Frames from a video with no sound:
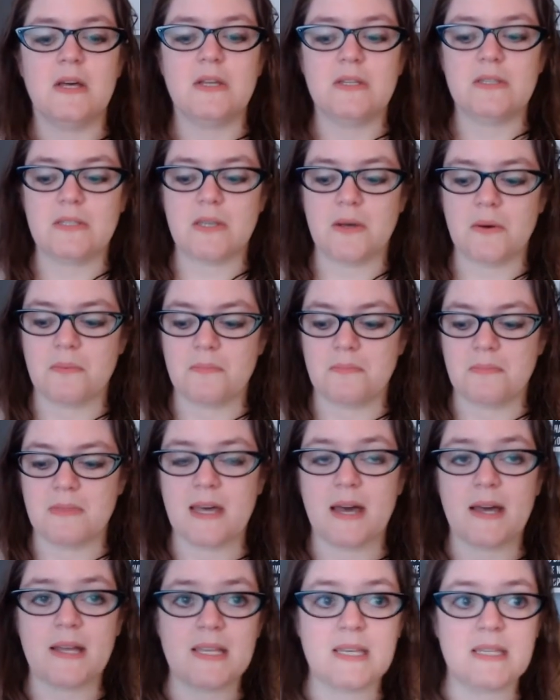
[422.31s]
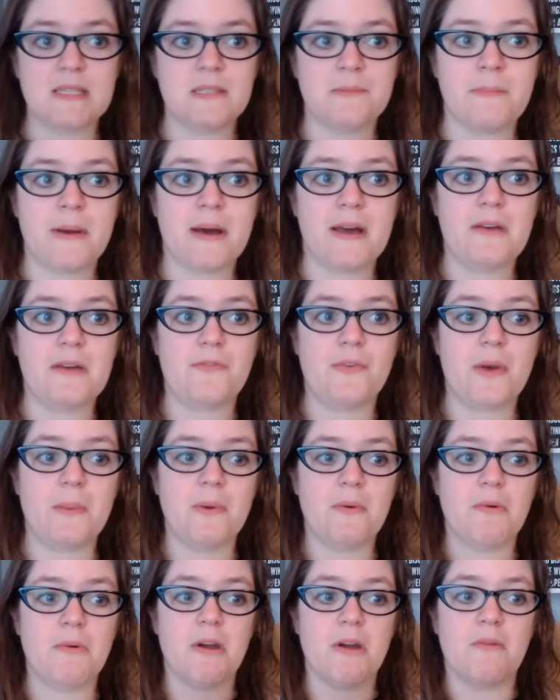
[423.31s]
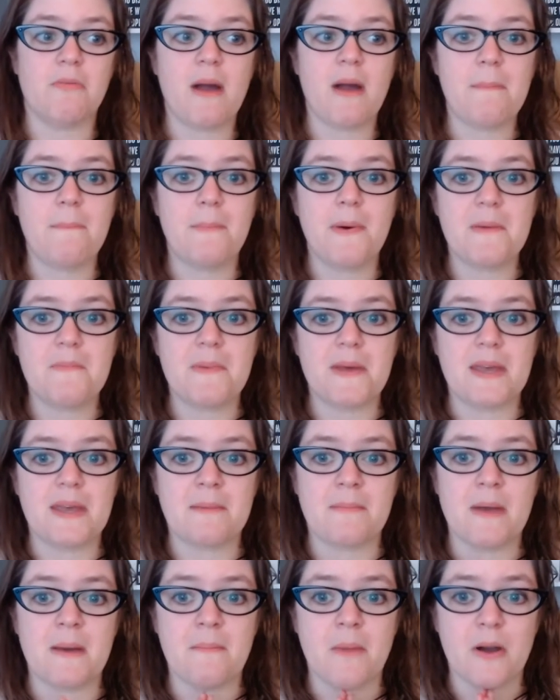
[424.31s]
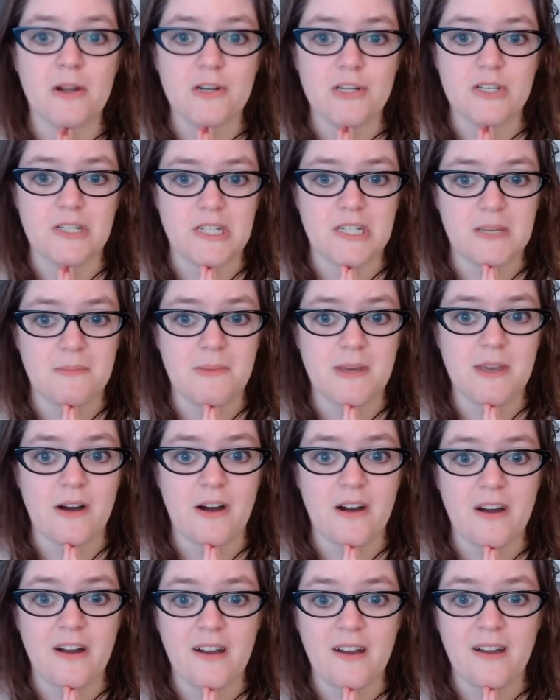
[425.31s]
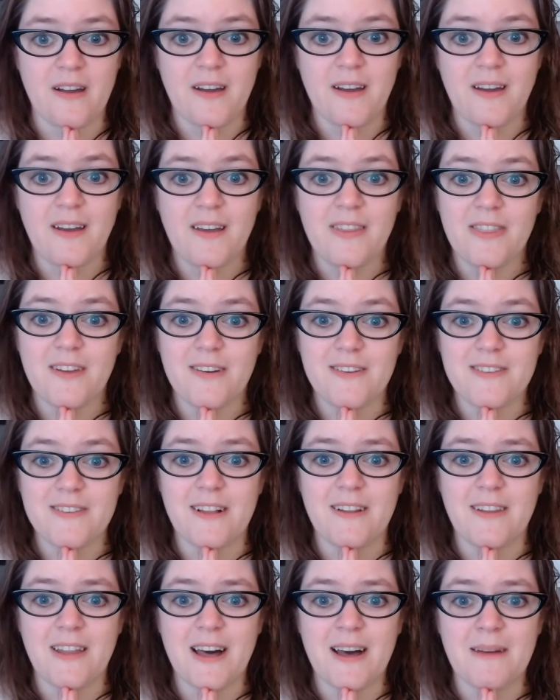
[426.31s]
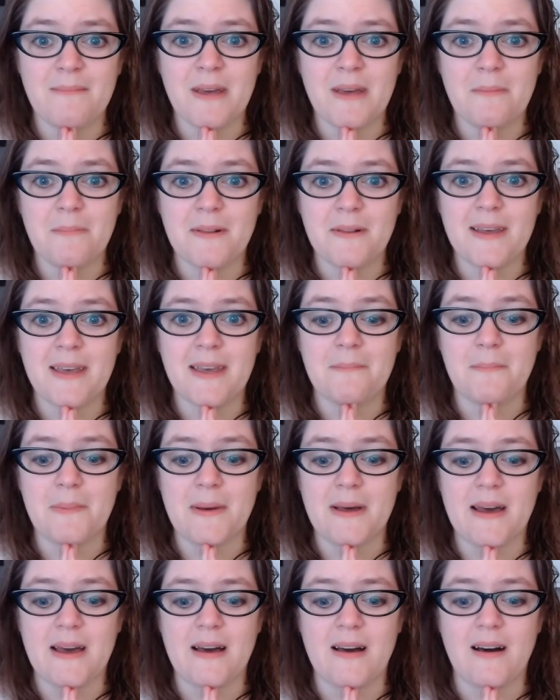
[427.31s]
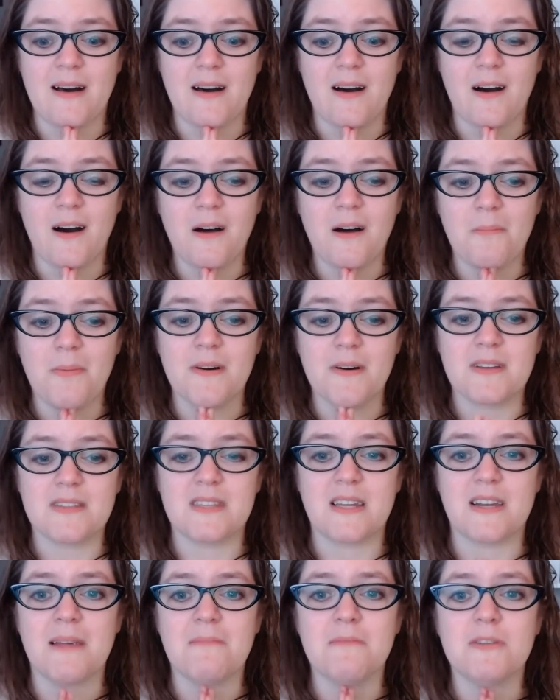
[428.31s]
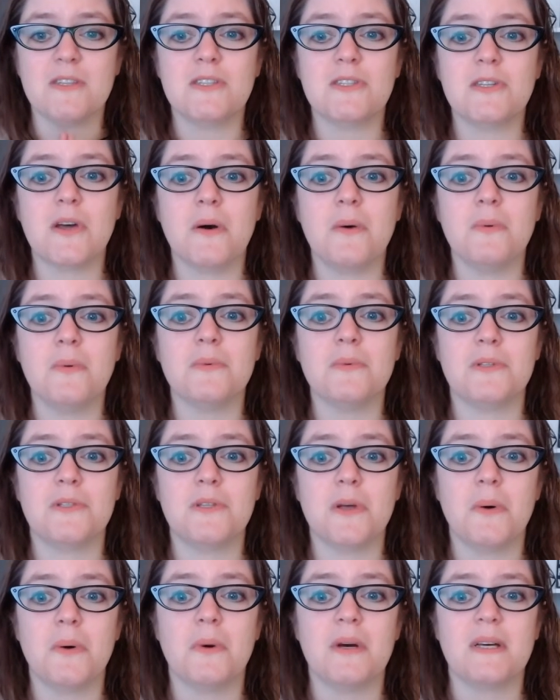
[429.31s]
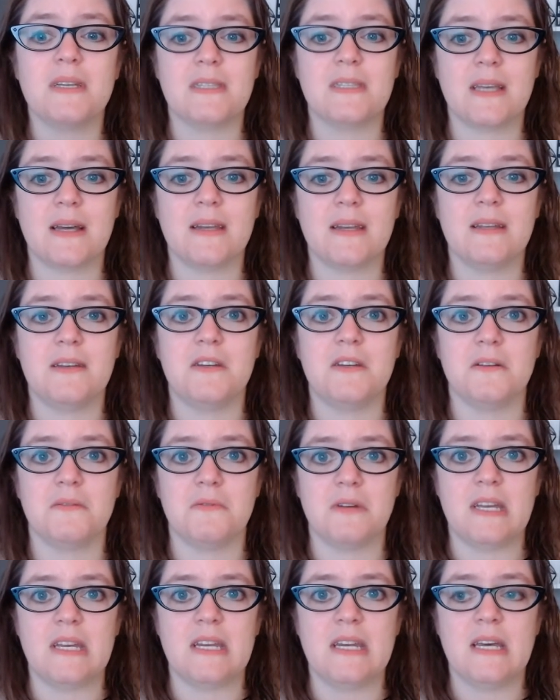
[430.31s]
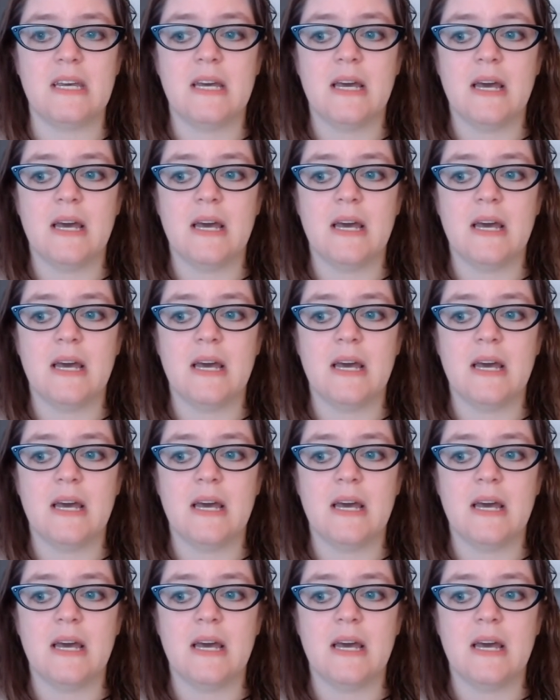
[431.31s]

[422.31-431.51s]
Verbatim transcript: So that is my February wrap up and my March TBR. There's a lot on my plate, but all books and I'm so, so excited to read.